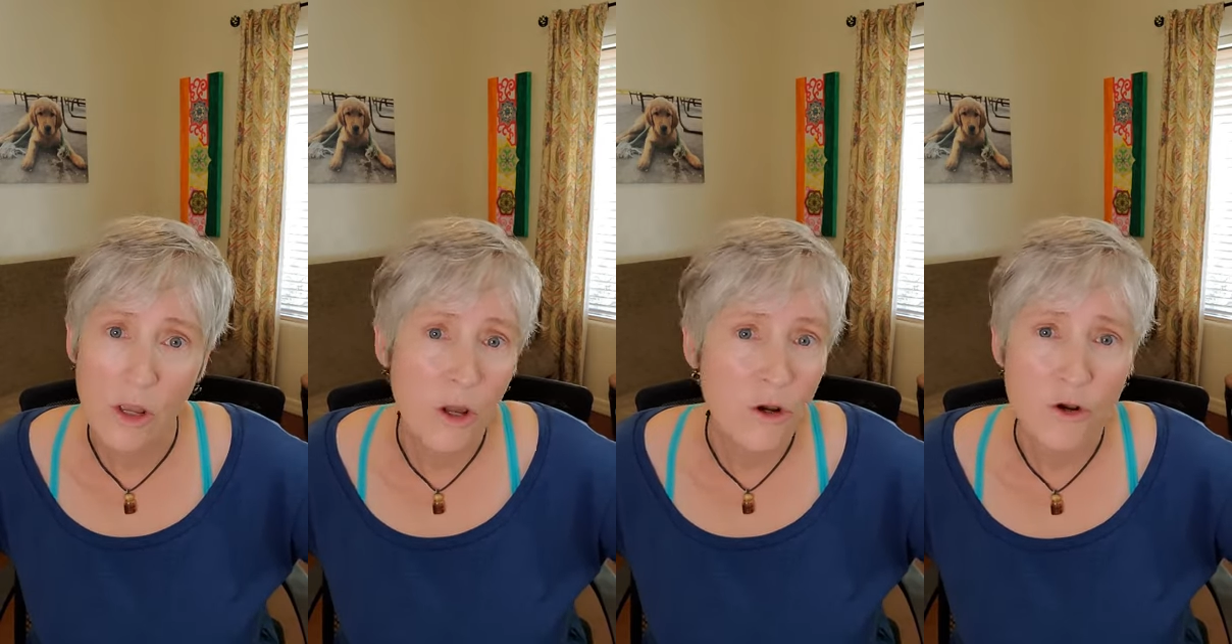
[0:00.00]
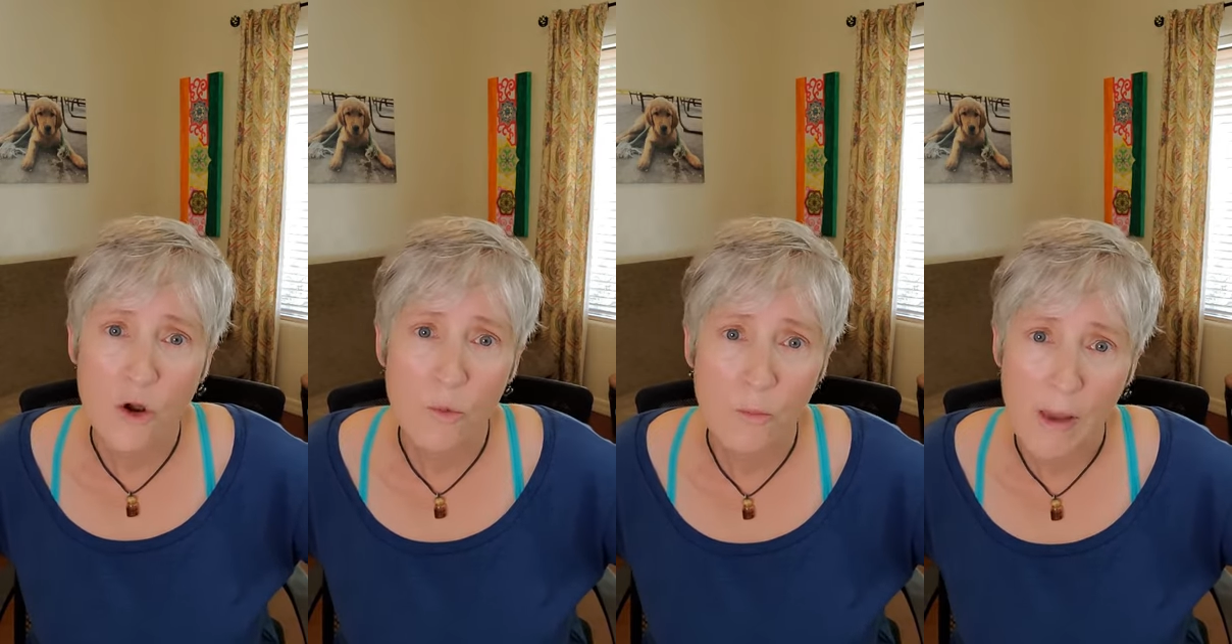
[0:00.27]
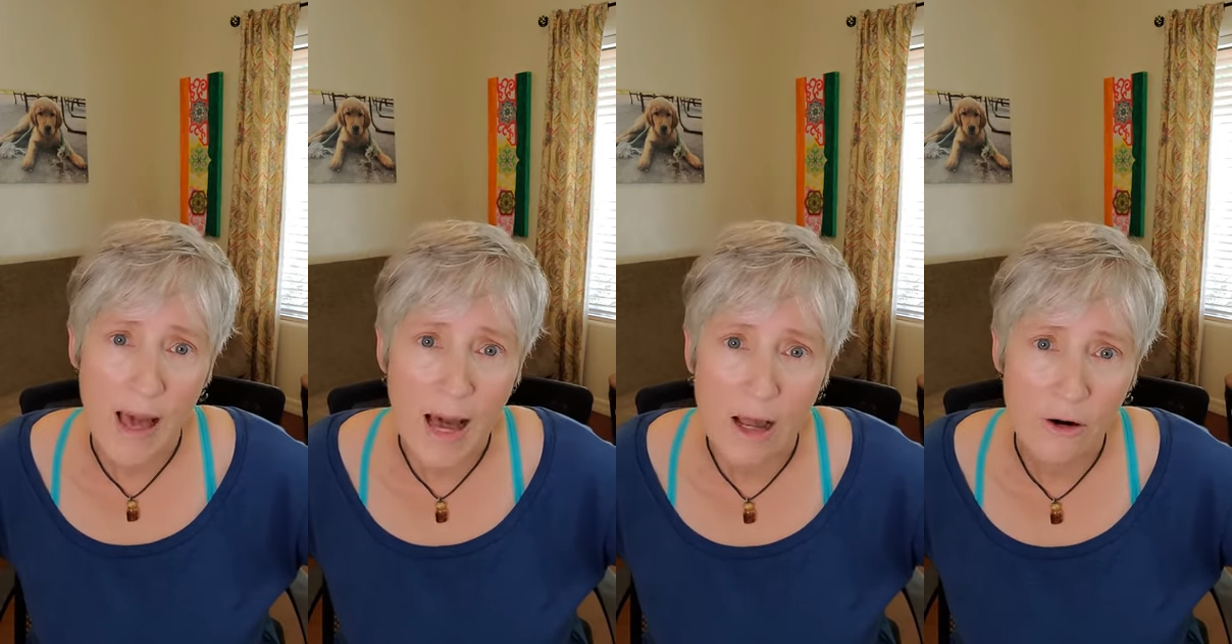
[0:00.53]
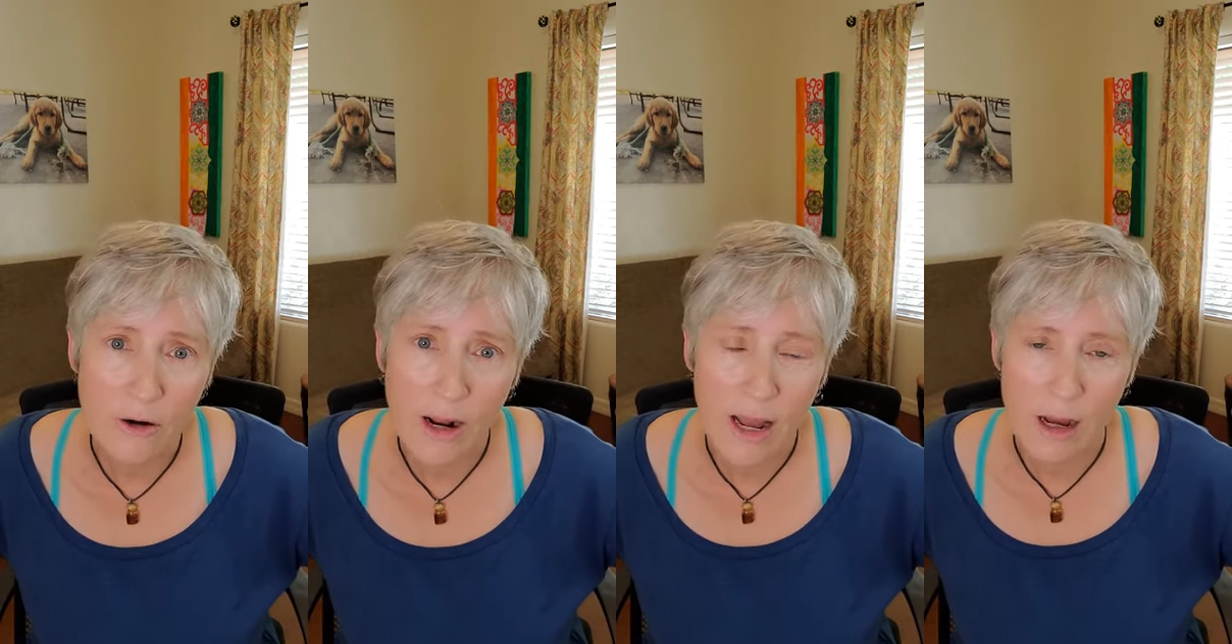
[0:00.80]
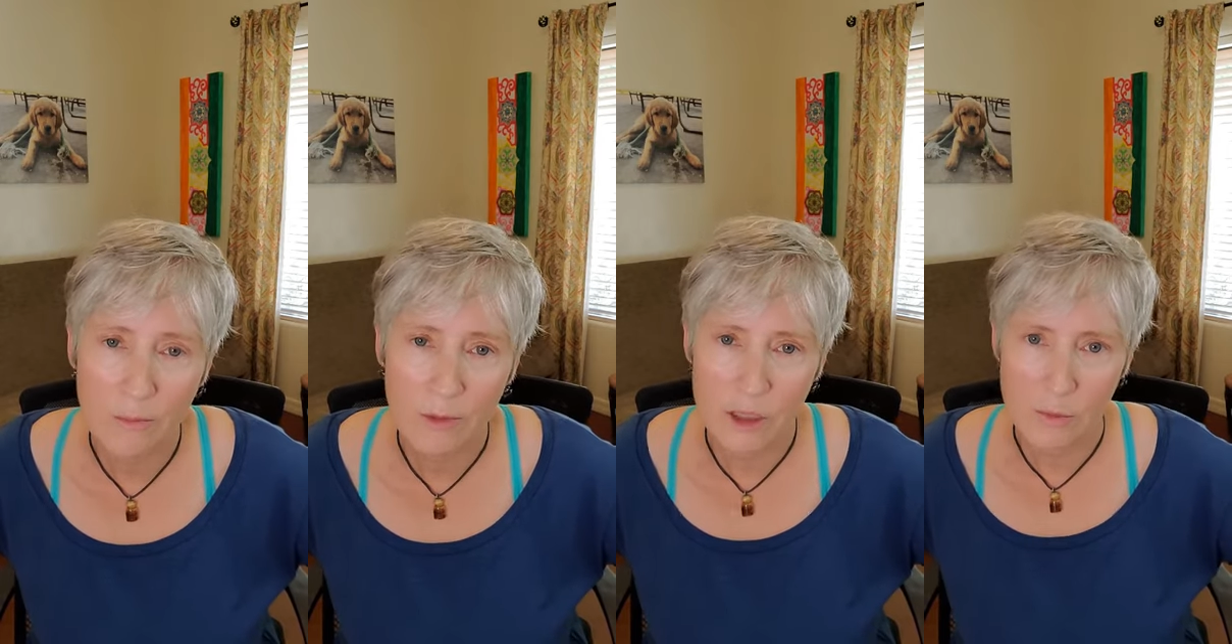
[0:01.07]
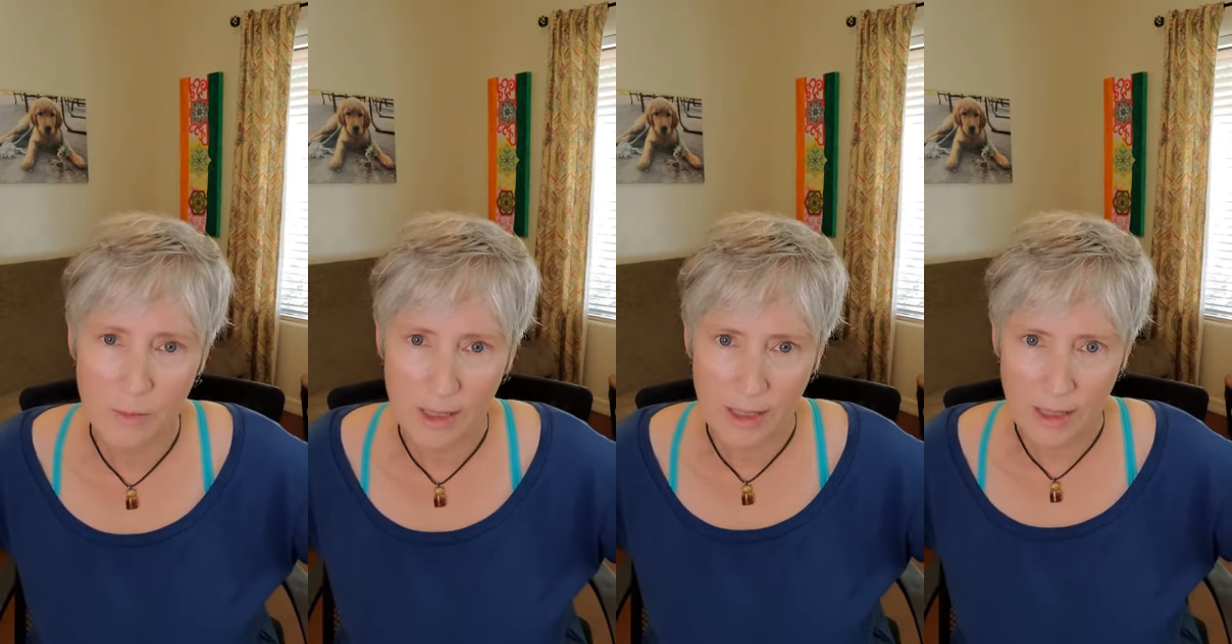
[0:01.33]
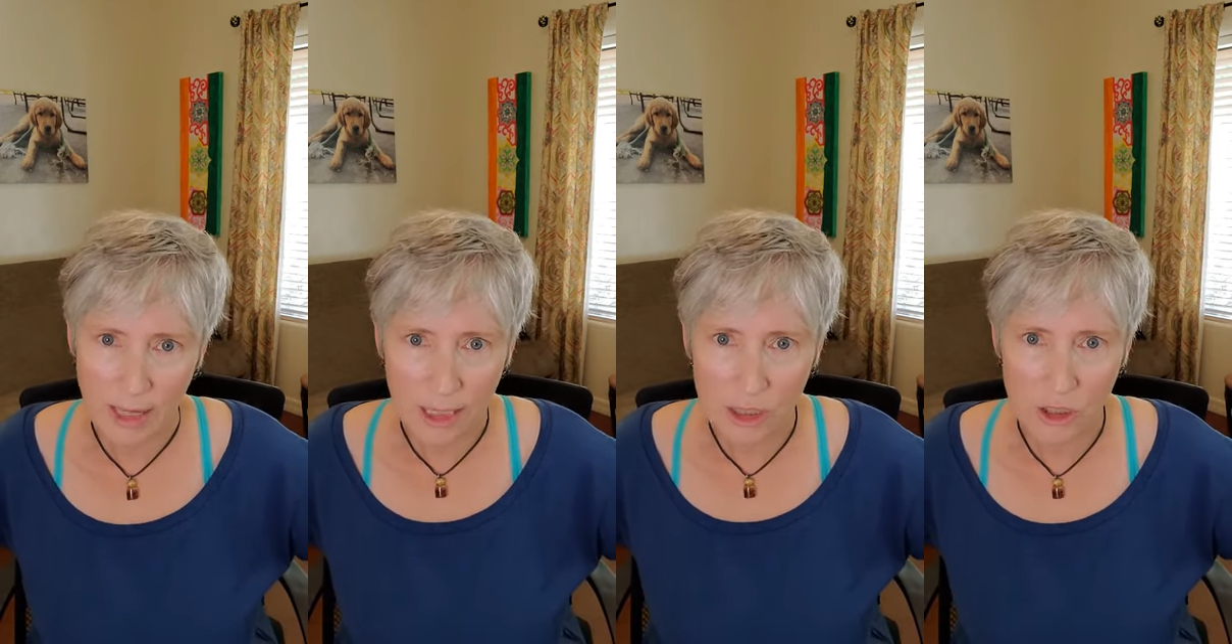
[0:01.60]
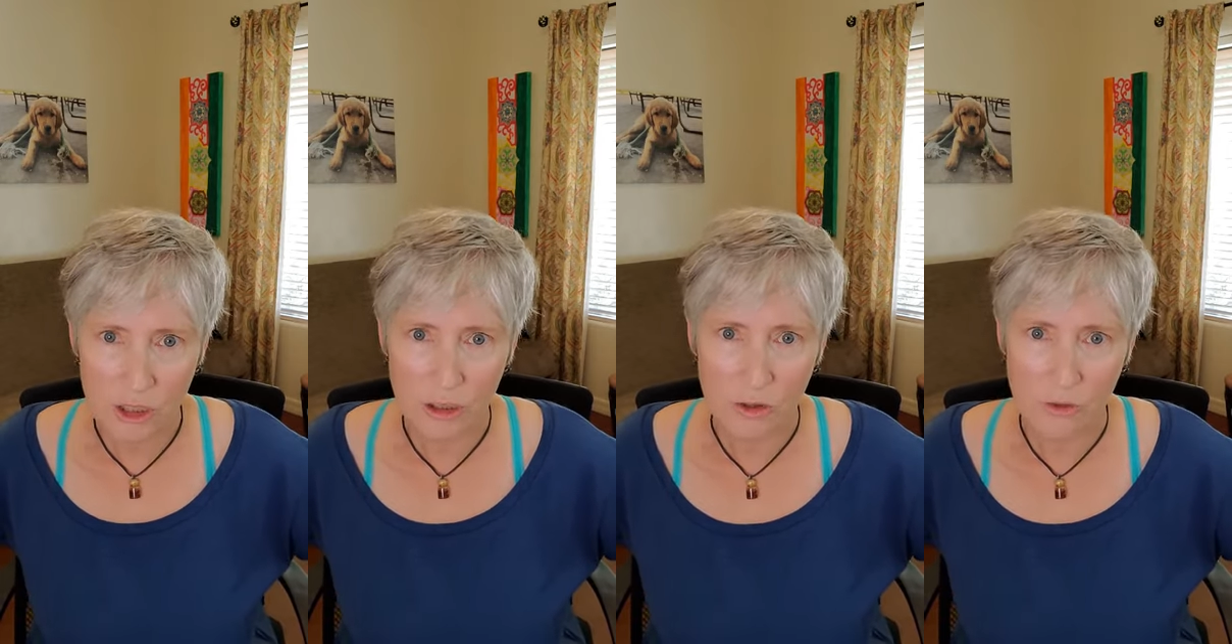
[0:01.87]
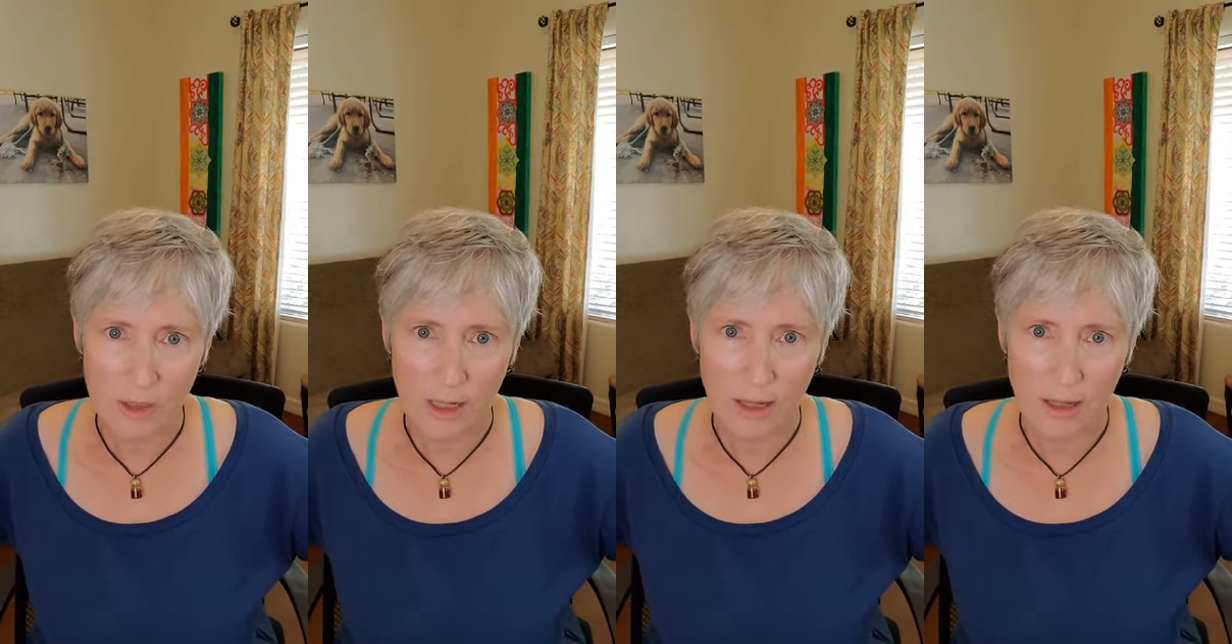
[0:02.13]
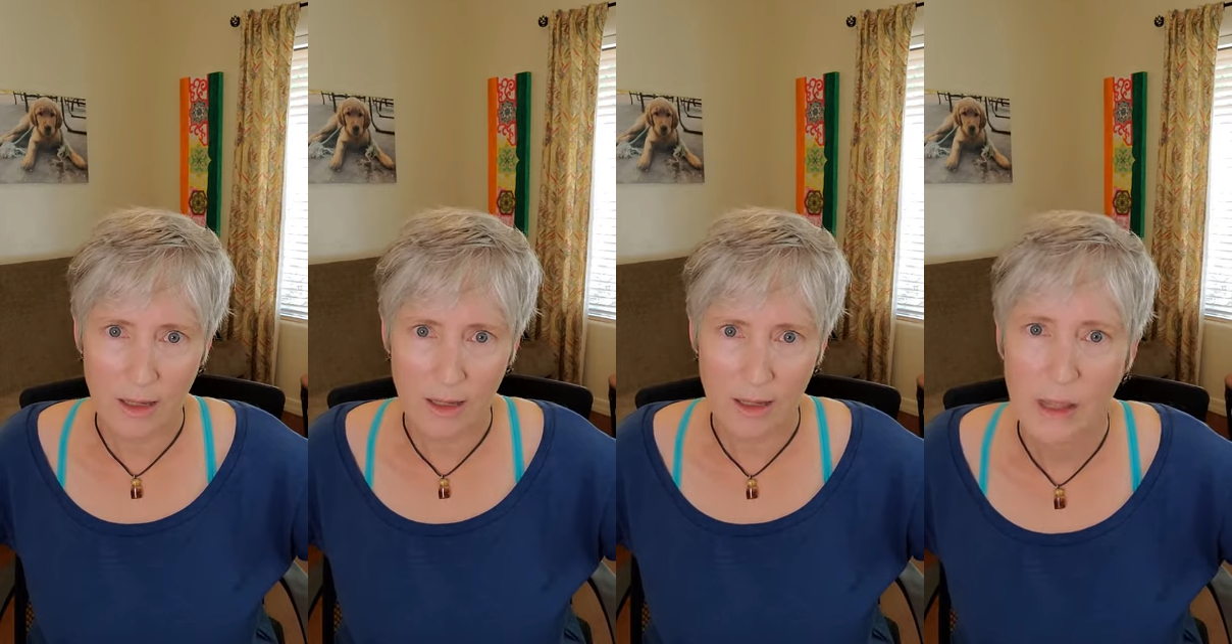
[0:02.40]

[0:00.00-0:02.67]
no matter how much medication you take.